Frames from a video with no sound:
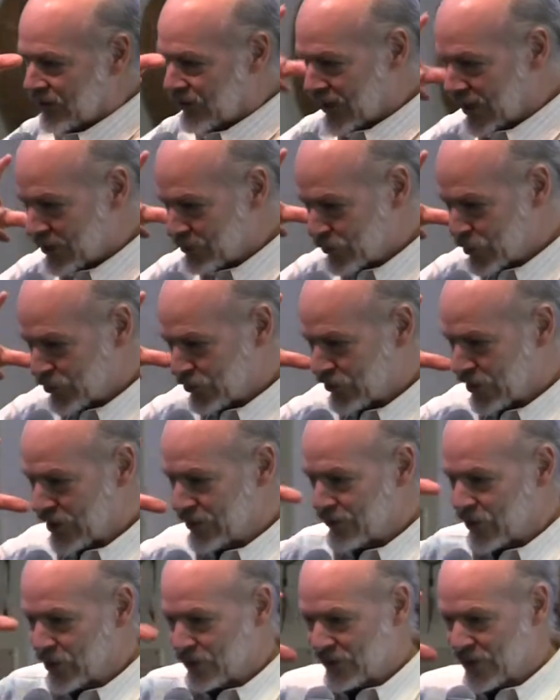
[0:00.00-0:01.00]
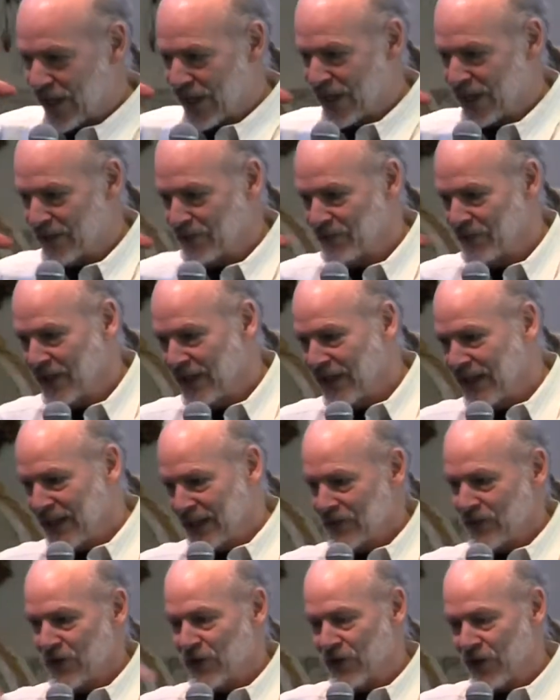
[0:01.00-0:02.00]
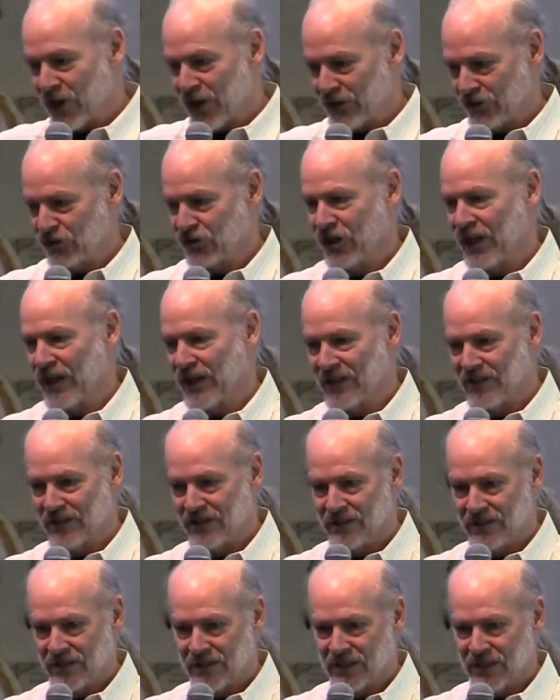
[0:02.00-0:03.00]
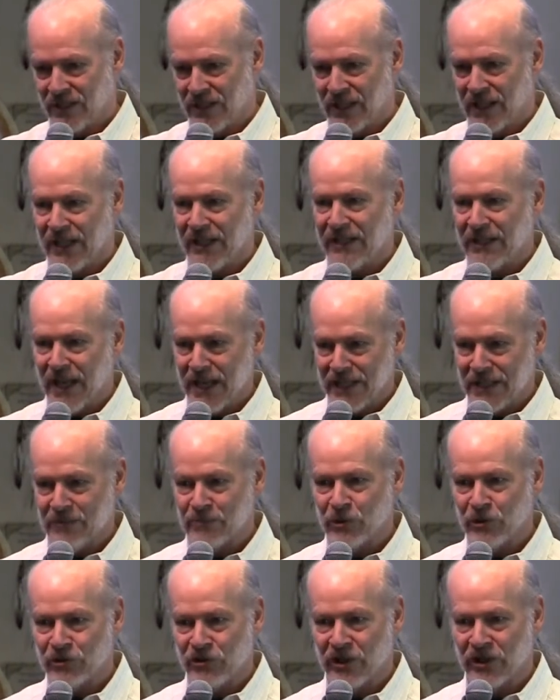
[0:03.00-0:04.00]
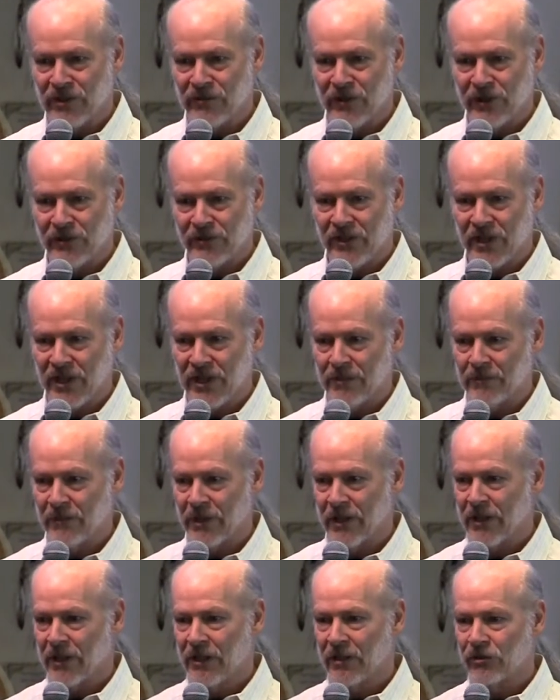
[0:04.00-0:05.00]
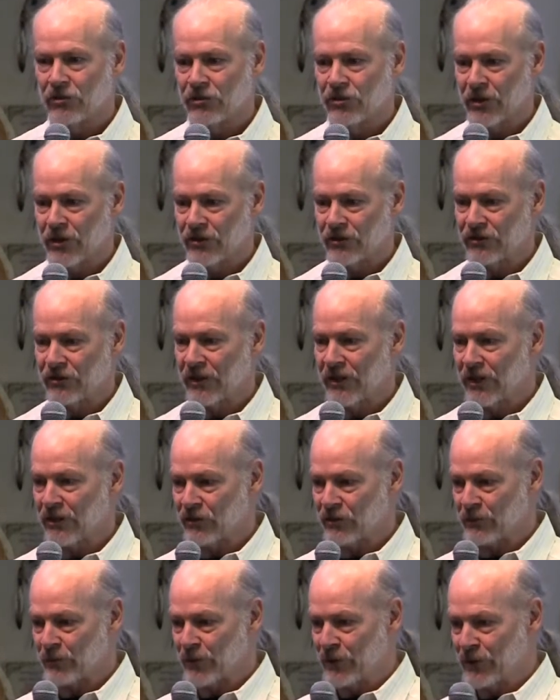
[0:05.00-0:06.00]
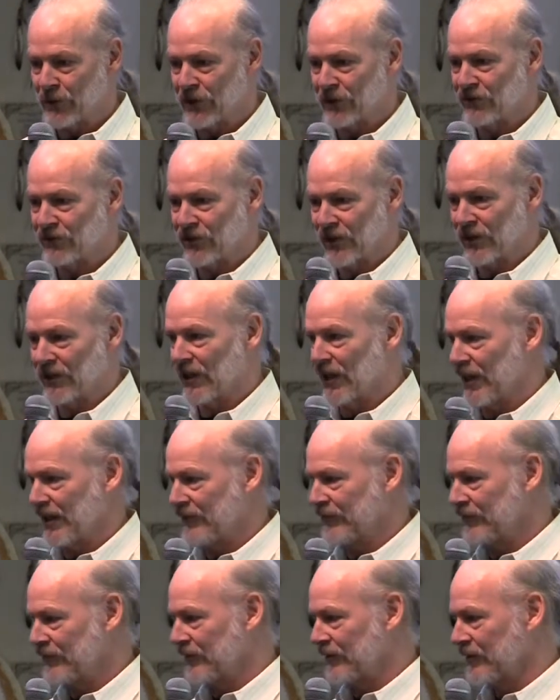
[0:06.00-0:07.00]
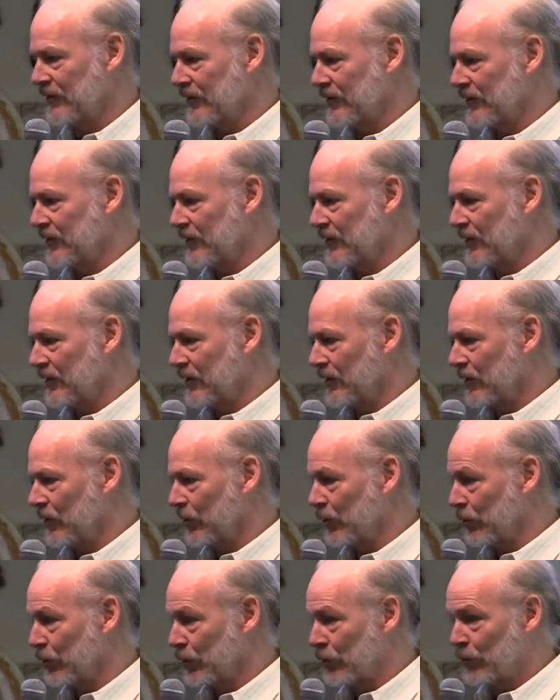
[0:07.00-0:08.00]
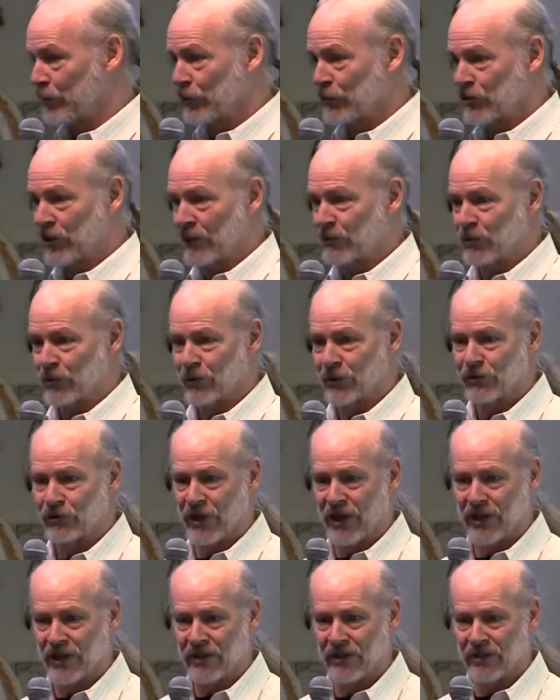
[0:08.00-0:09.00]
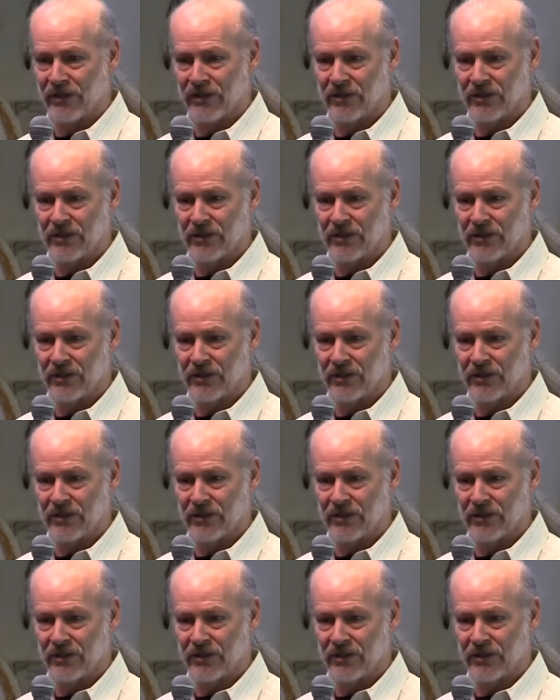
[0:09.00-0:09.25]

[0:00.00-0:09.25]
10% of our time in the thought channel and 90% of our time just experiencing life through the perceptual channel.